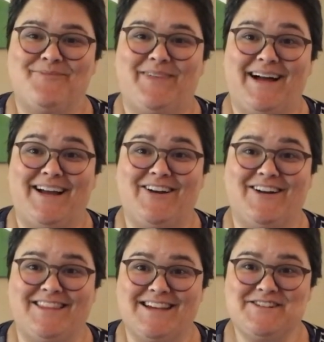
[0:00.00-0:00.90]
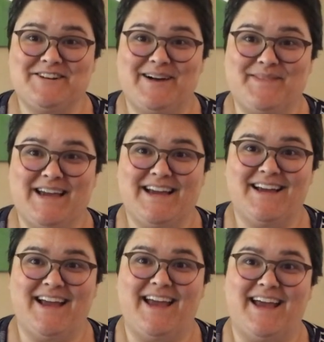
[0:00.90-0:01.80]
but good things are
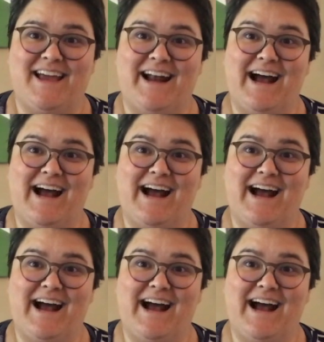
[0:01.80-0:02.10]
coming, and